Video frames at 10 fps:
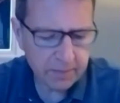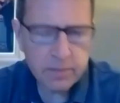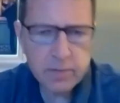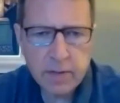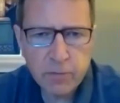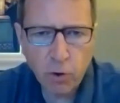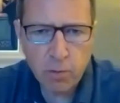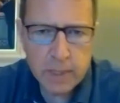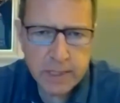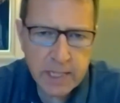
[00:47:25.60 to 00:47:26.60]
David
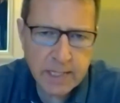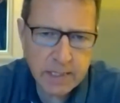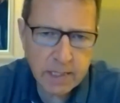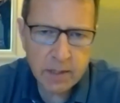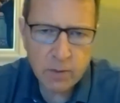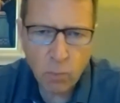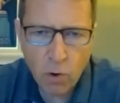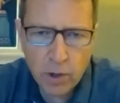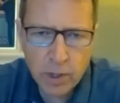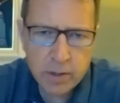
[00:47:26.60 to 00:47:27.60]
Romilly is asking,
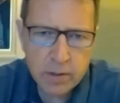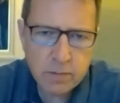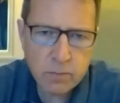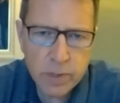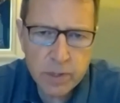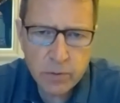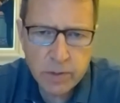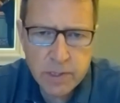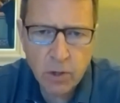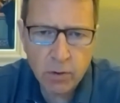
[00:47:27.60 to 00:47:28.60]
what can we do in
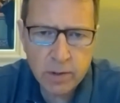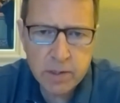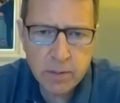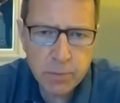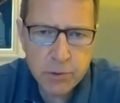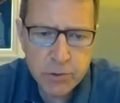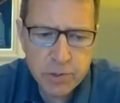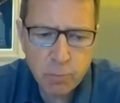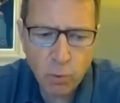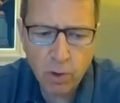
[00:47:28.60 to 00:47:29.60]
Scotland to
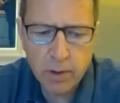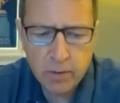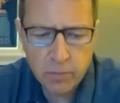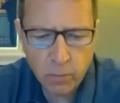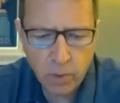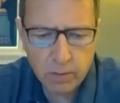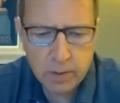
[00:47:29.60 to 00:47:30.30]
produce more world